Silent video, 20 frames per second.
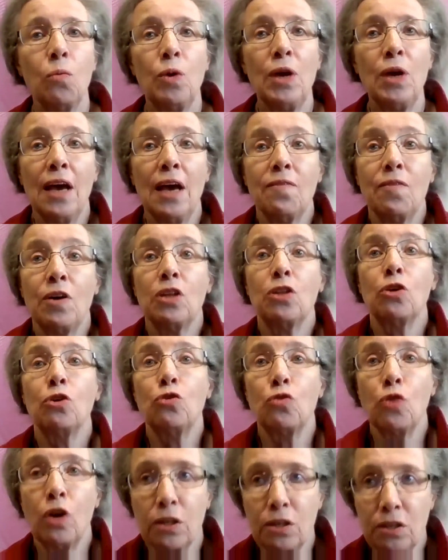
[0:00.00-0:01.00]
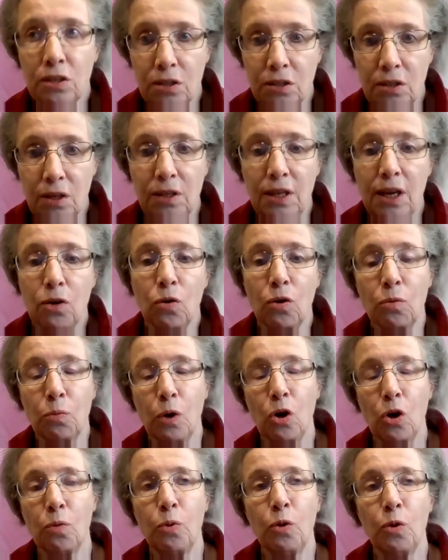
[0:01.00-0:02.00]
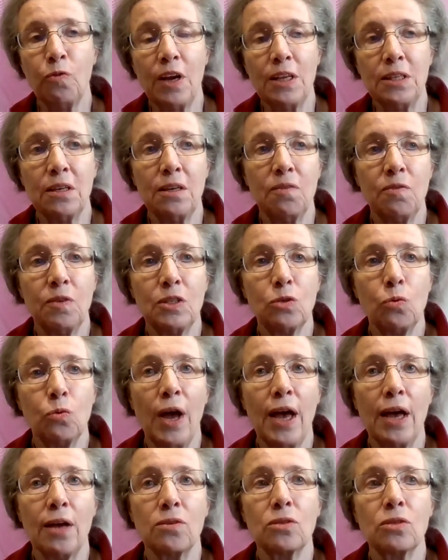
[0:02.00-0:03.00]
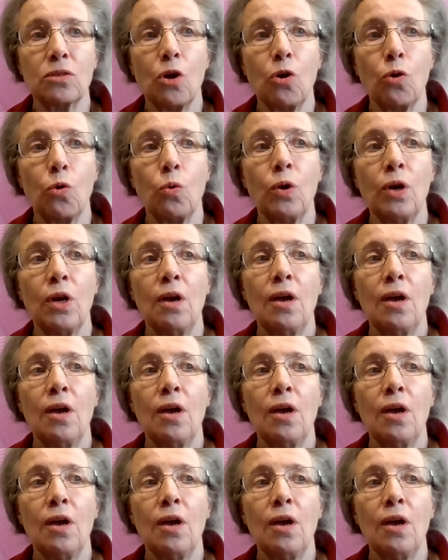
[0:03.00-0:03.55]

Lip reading: We have other drugs that are preventative as well. So